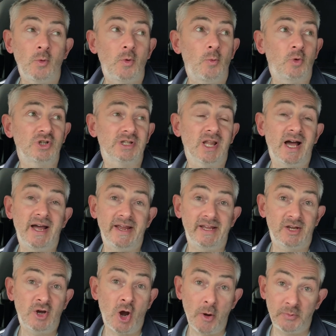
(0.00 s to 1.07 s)
was
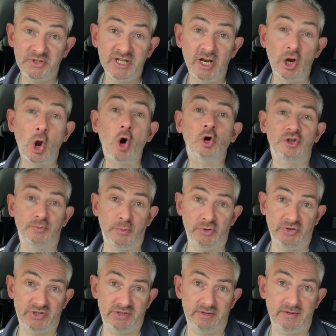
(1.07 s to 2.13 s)
like carpeting an
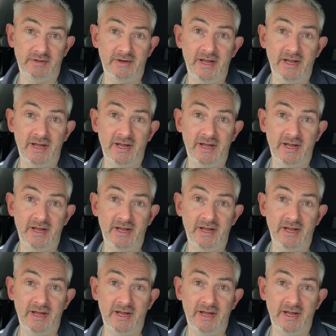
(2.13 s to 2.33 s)
octopus.